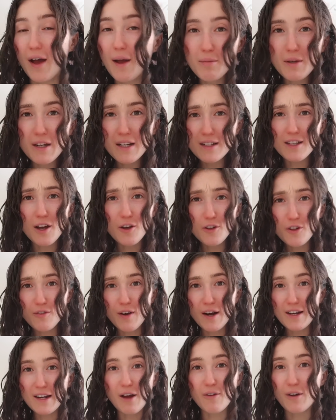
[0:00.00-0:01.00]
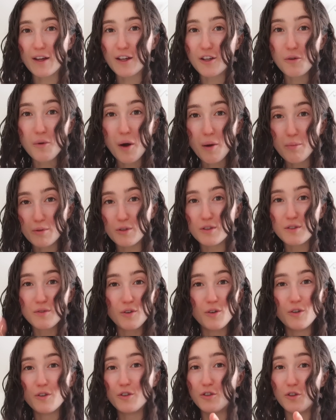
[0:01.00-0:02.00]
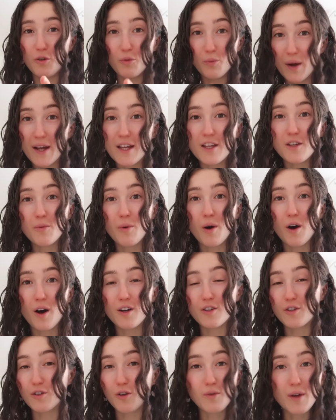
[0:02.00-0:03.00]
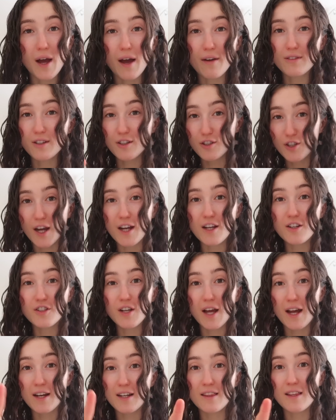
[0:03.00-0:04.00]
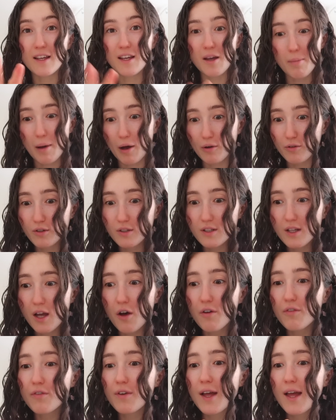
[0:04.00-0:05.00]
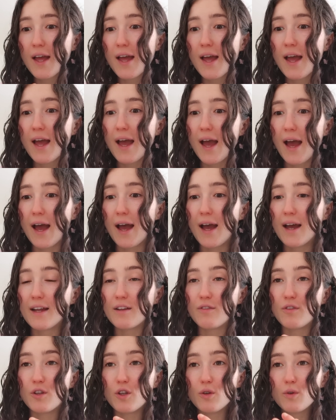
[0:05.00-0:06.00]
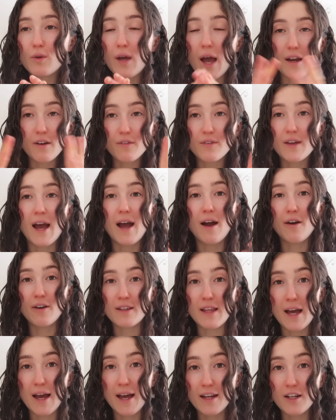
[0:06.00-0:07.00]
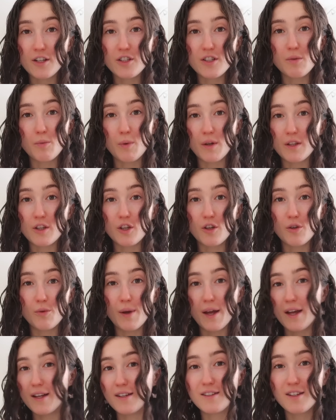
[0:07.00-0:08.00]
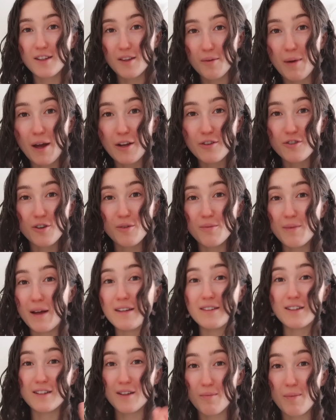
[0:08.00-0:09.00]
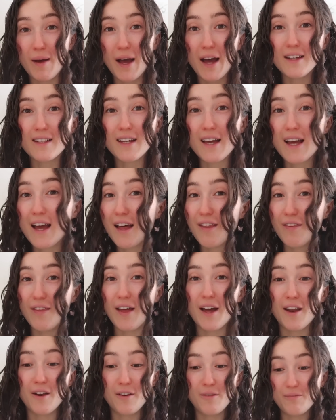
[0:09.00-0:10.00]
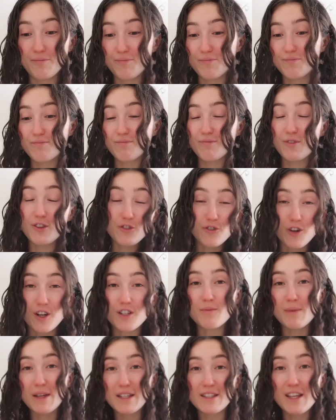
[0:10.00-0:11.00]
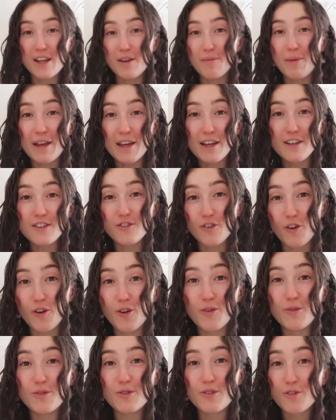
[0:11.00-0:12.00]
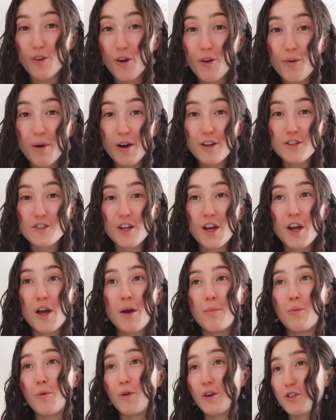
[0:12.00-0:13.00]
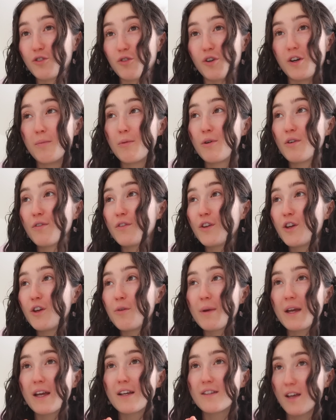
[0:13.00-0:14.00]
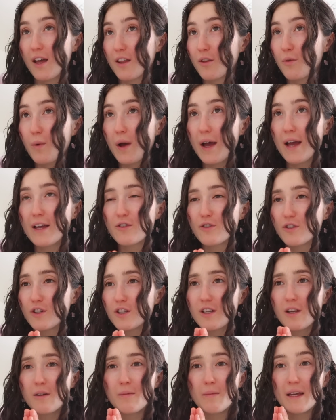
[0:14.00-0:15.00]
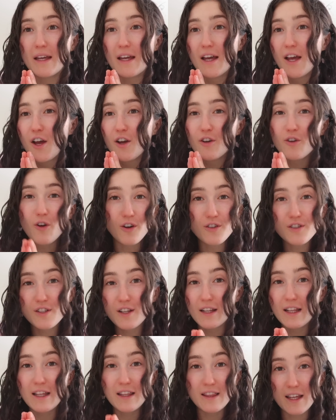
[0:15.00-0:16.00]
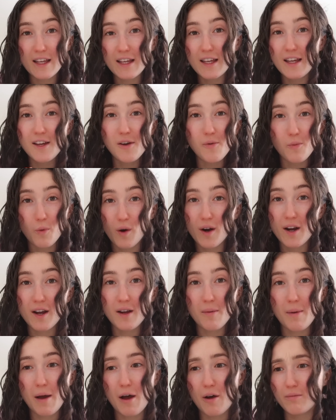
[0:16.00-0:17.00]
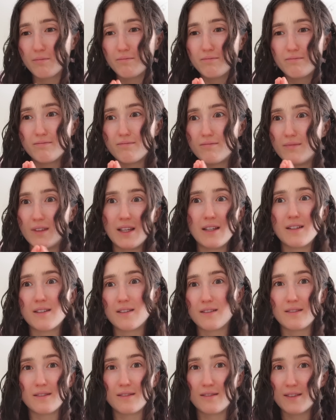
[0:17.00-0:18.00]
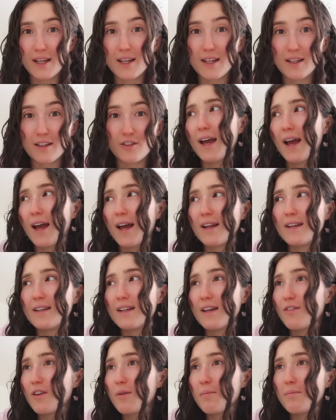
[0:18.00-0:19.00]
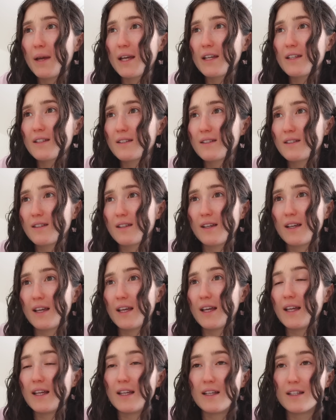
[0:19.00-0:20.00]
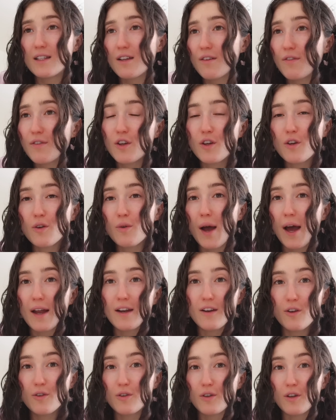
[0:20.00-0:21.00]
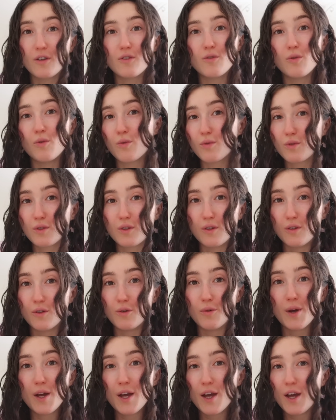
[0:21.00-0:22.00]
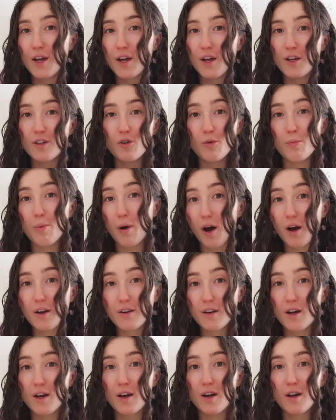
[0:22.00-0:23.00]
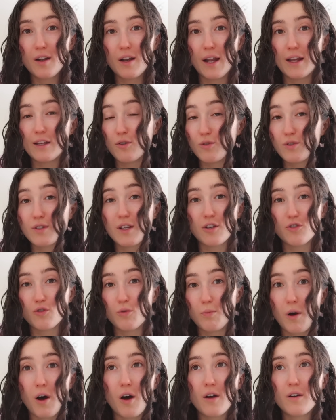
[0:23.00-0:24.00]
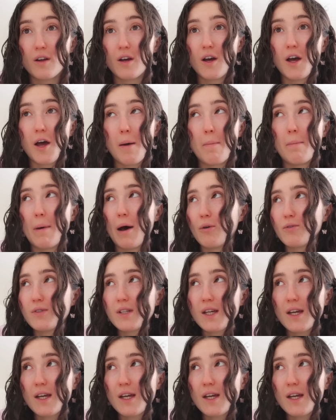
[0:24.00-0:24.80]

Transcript: I'm gonna tell you right now, like, you are beautiful the way you are. You don't have to change anything about yourself. And if you kind of carry that energy with you into the bedroom, into the bed, then trust me, it's gonna make it so, so much more enjoyable for you, because otherwise you're just gonna be constantly thinking and worrying about these things. And if it makes it easier for you, I don't know, you could talk to your partner, like your sexual partner, about